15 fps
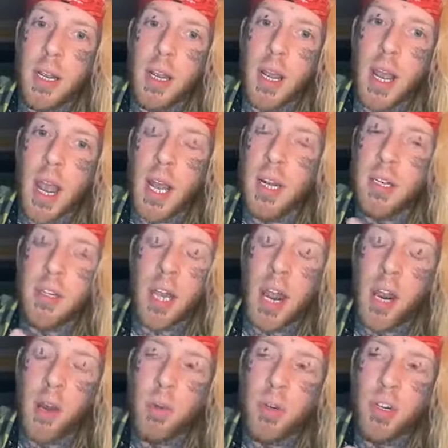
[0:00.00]
and his
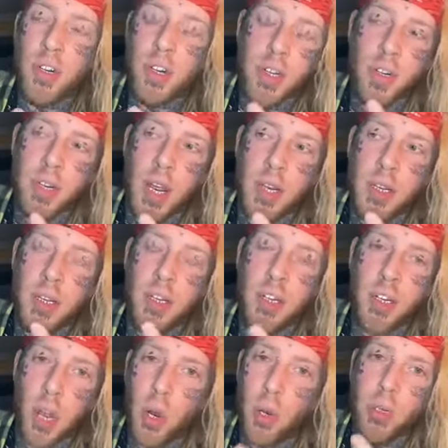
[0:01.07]
hair was just like
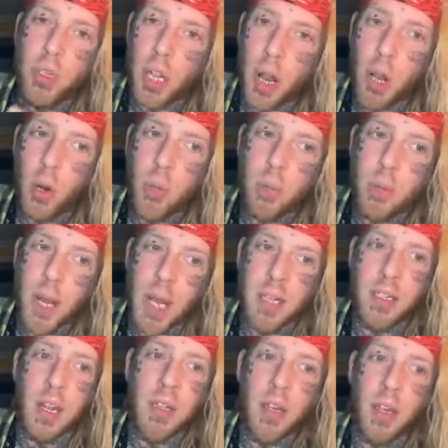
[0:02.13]
so dope i
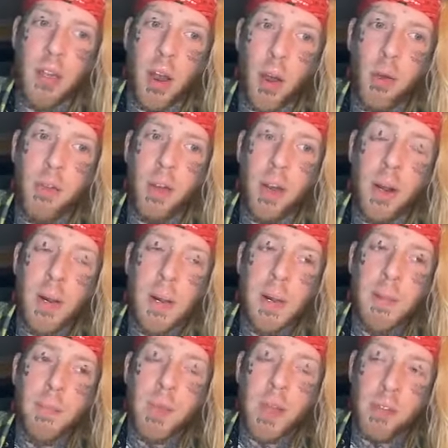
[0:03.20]
said to nova
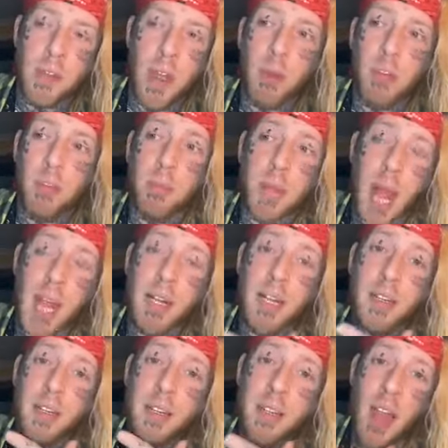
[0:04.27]
if i was black that's
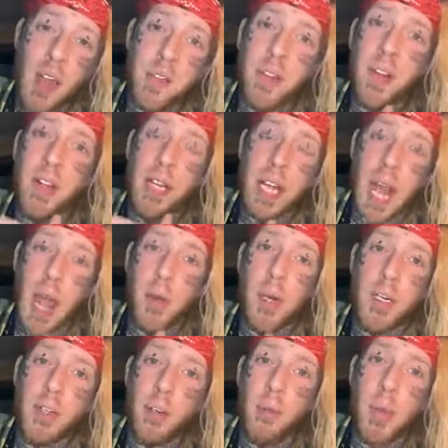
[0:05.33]
definitely how i
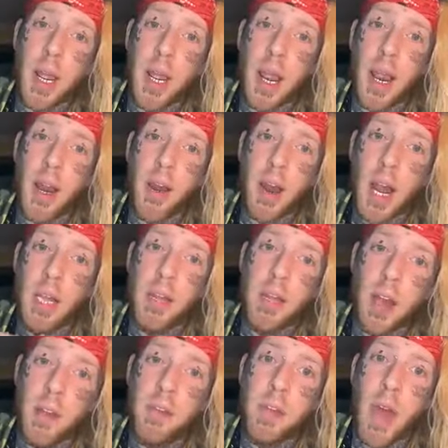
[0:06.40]
do my hair i
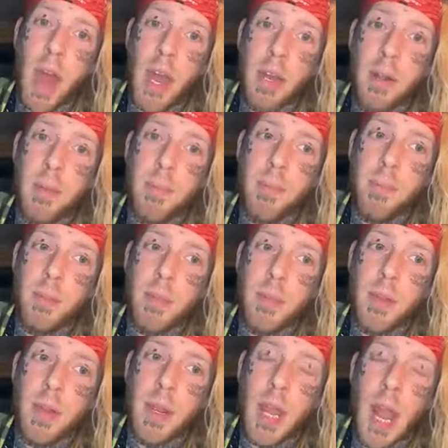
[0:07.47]
love that
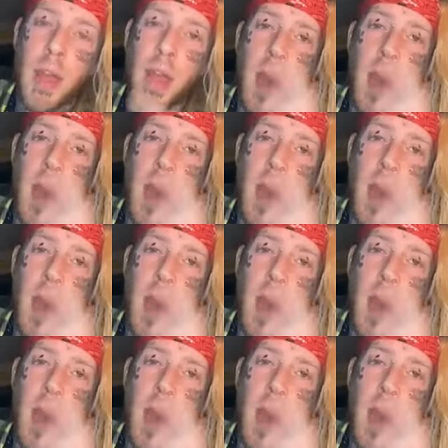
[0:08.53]
and then